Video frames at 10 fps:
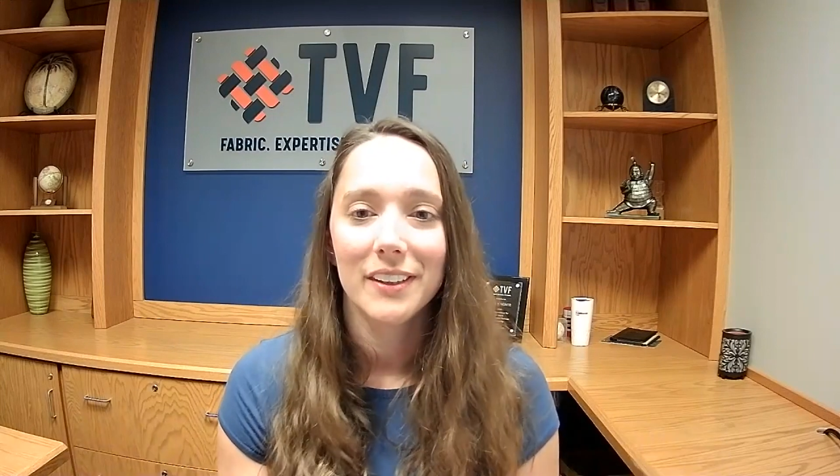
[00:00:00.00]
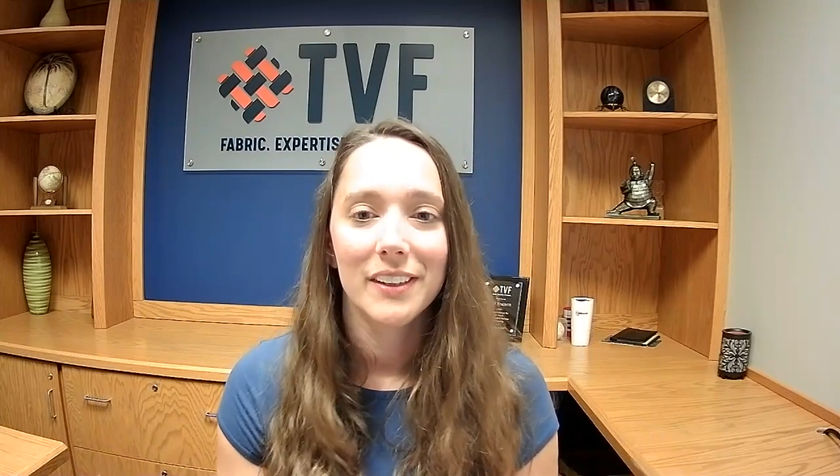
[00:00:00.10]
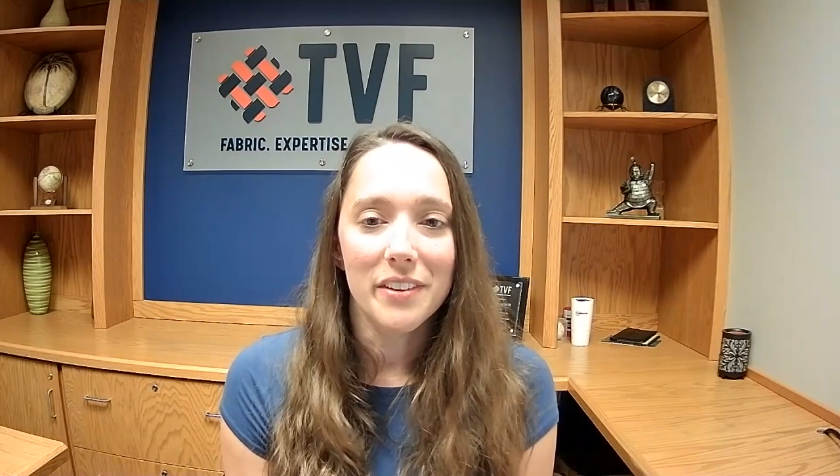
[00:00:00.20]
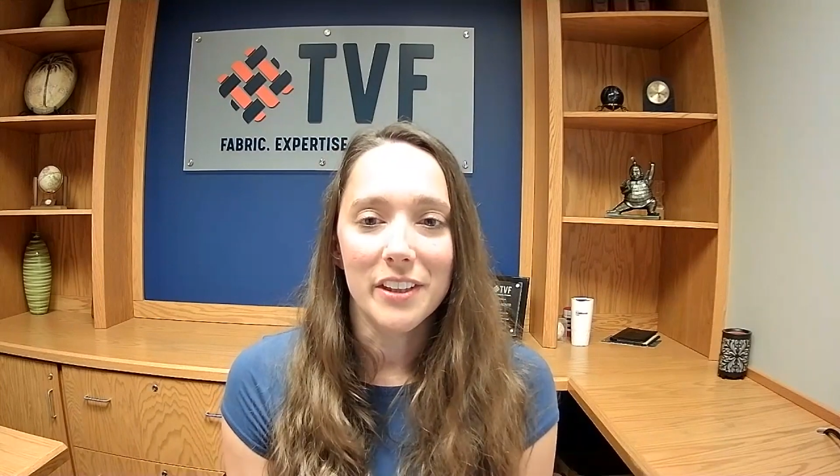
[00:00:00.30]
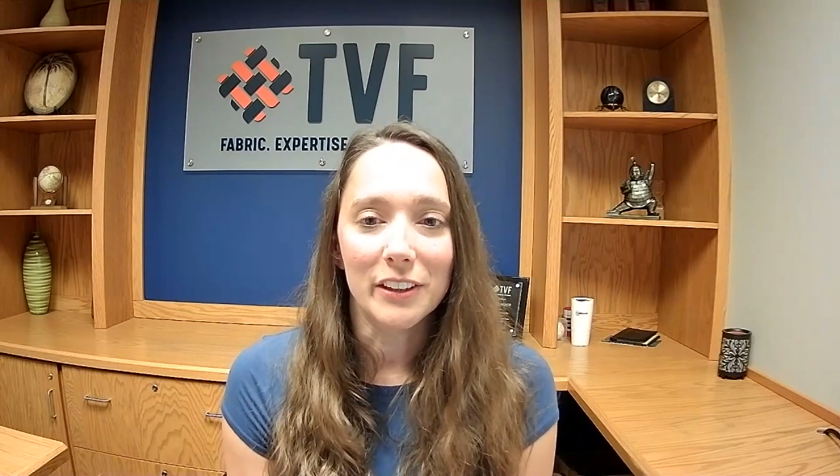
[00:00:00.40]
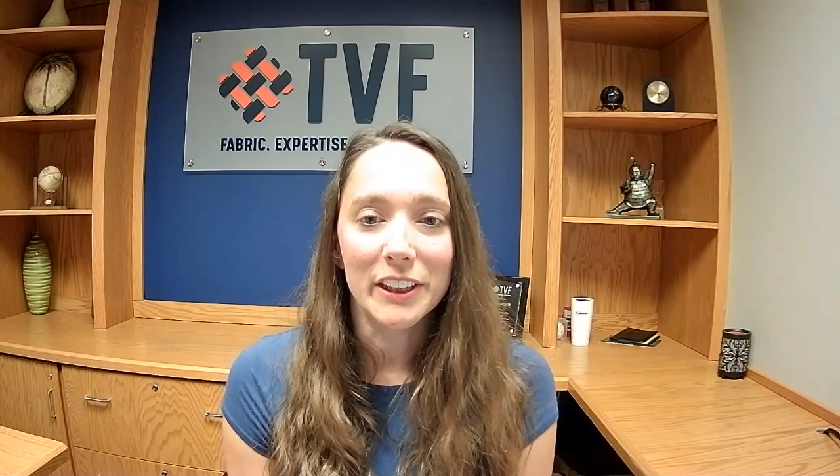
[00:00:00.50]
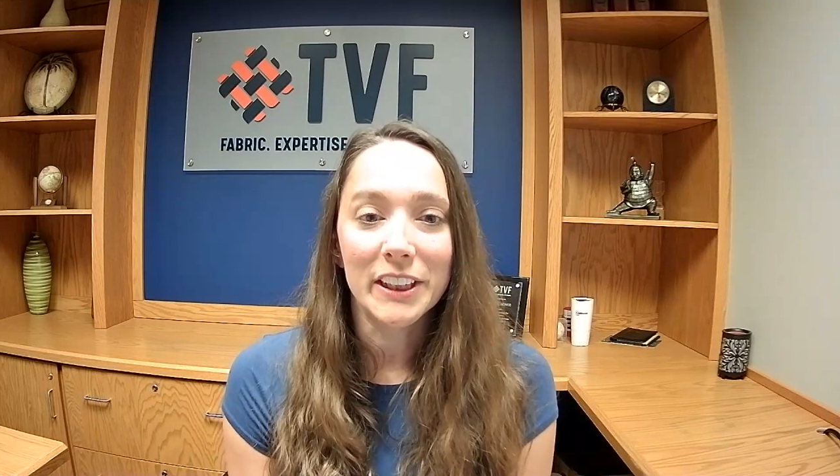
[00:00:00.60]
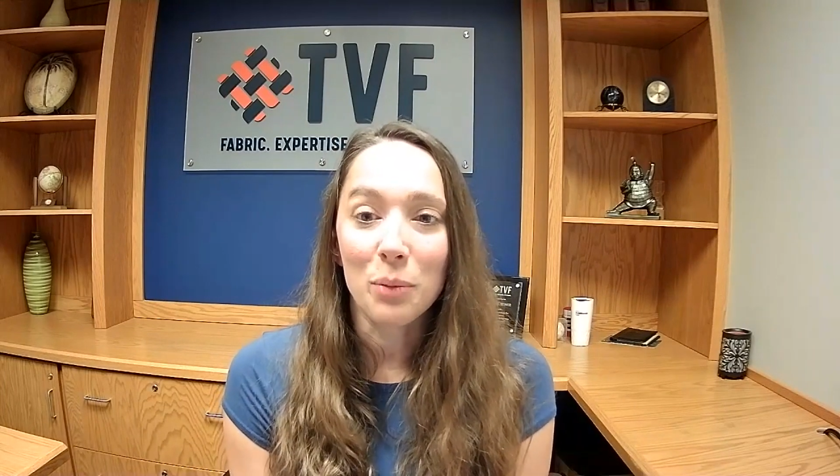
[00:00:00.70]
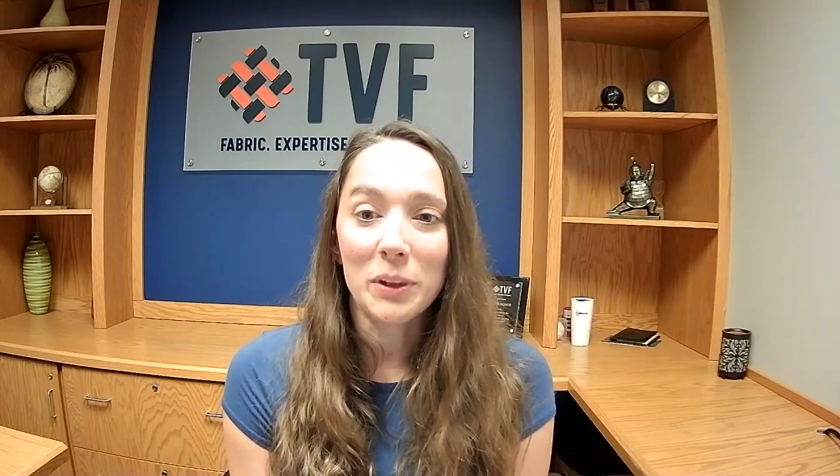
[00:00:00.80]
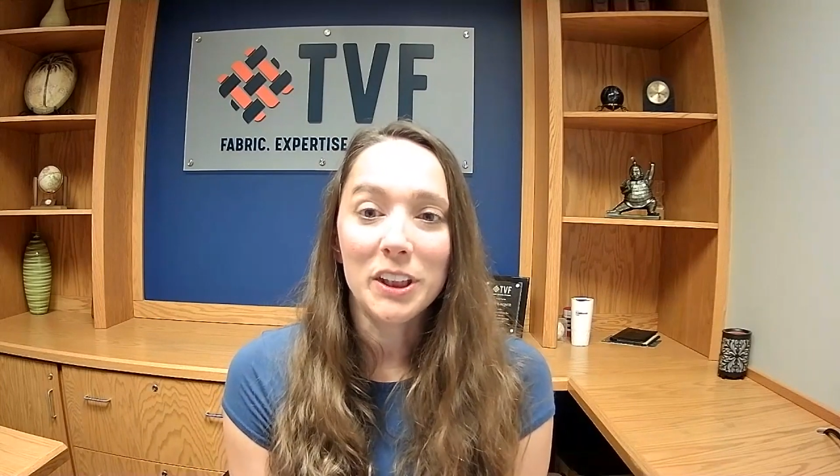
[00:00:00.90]
There's
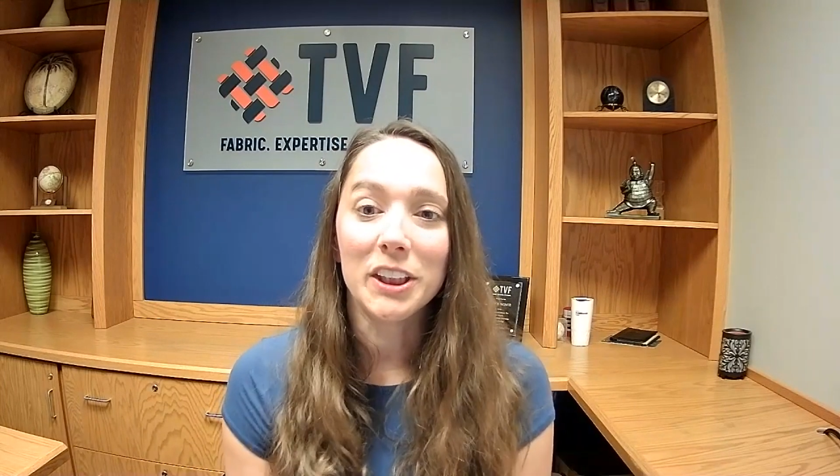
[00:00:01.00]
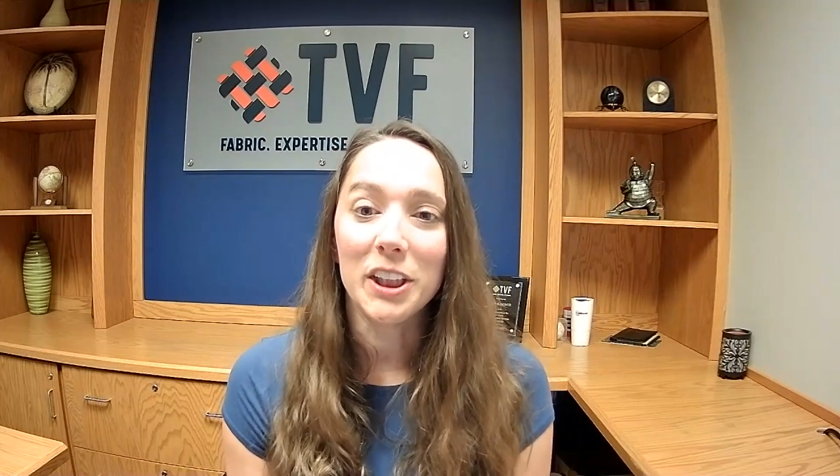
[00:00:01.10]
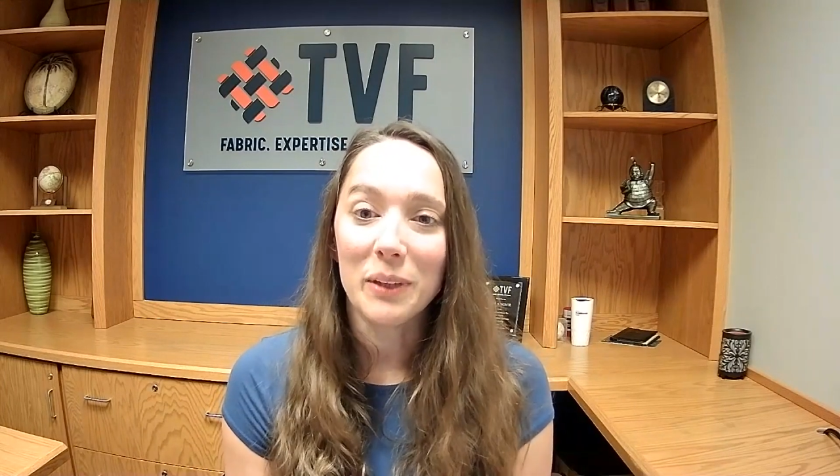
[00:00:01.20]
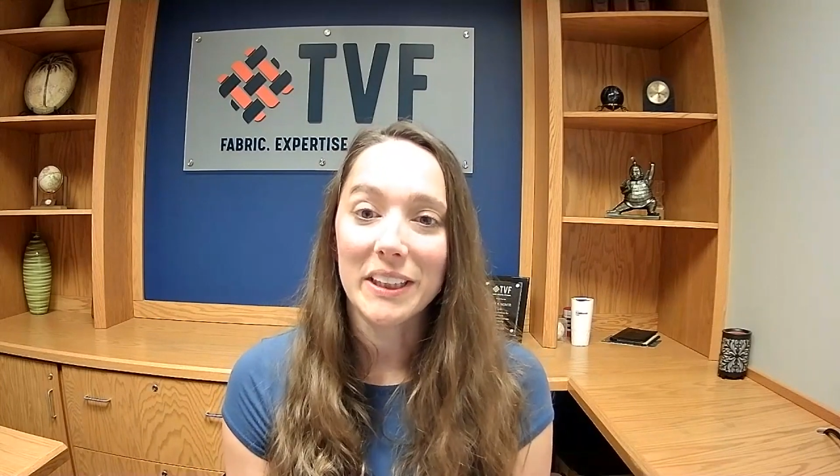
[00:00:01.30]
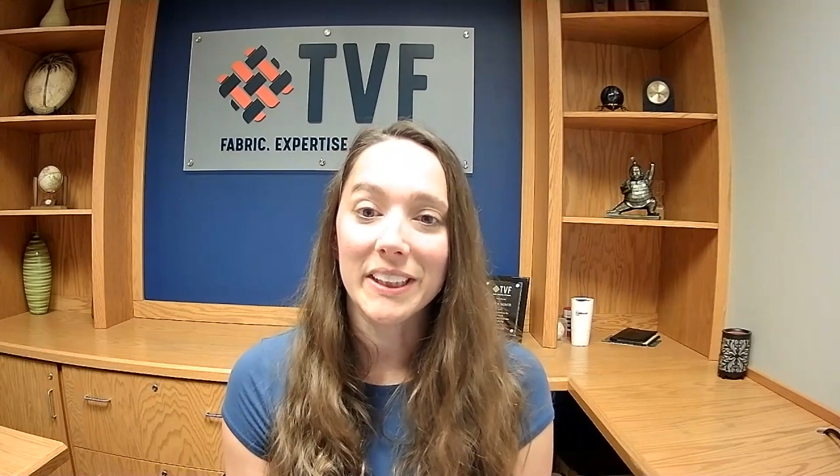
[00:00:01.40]
so much in the U.S.